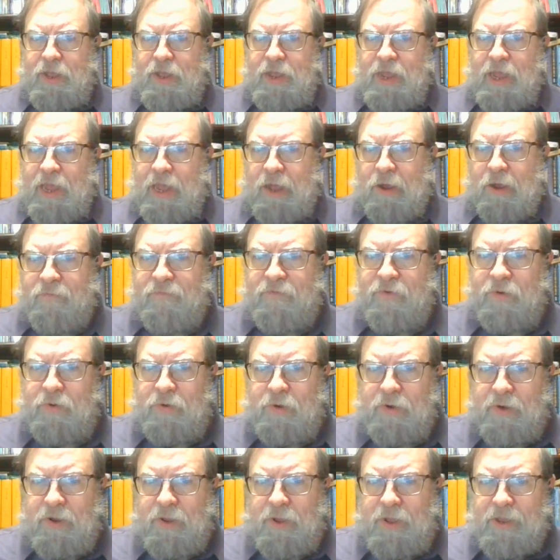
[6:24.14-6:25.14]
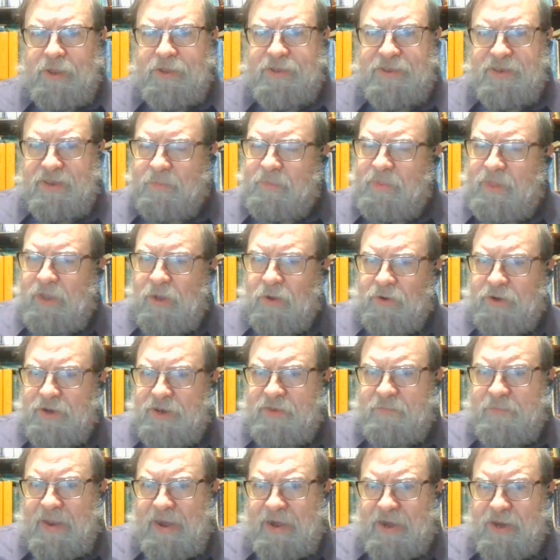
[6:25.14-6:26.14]
However, some of the
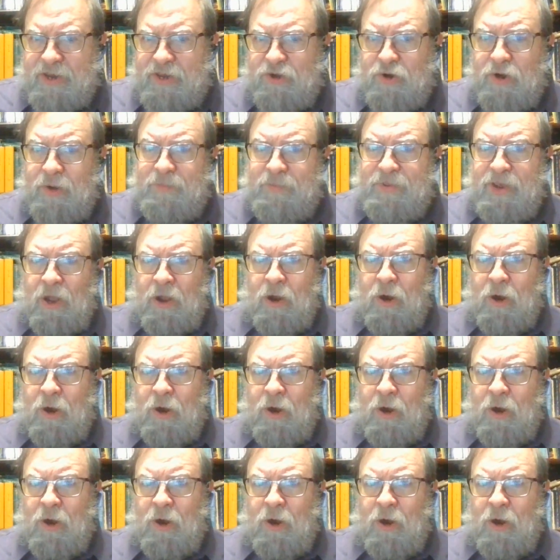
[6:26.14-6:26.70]
oldest manuscripts